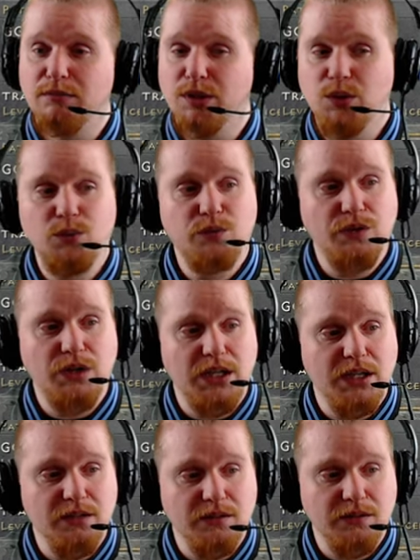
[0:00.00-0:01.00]
blue
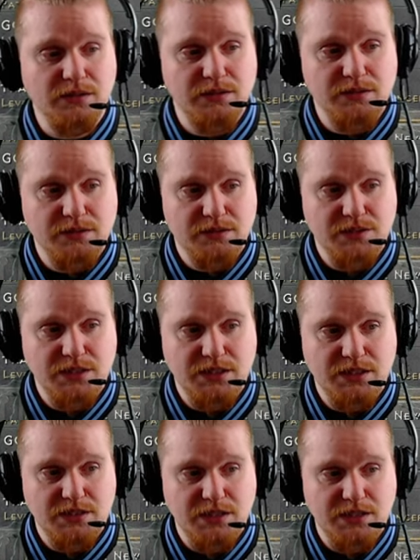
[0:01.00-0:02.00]
flail. That just
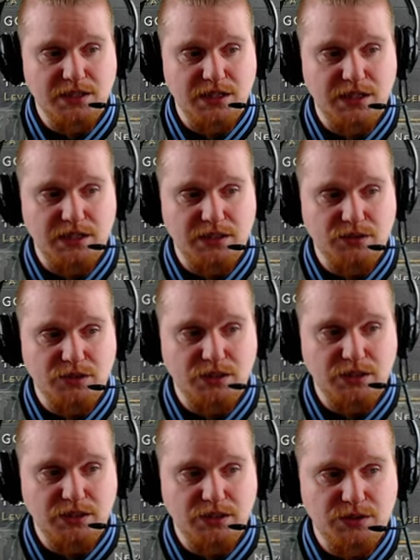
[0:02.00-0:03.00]
it's, it's kind of
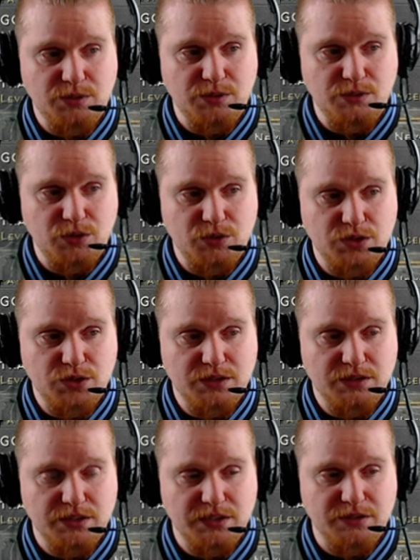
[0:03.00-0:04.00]
neat-looking. And the ethereal version
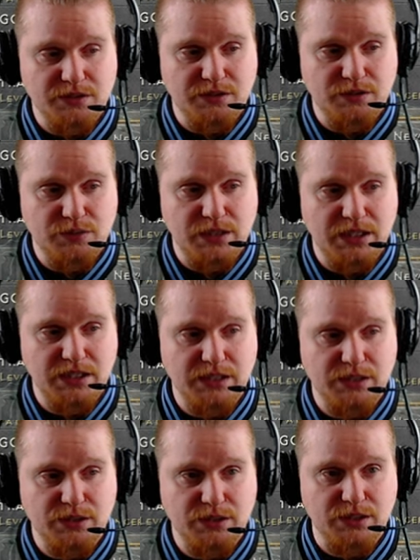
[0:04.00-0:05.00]
is, is also kind of
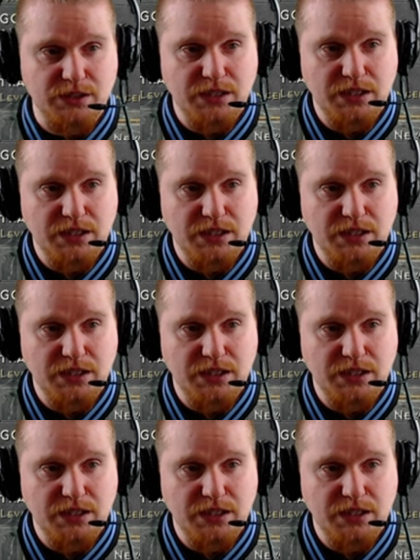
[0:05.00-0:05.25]
neat-looking.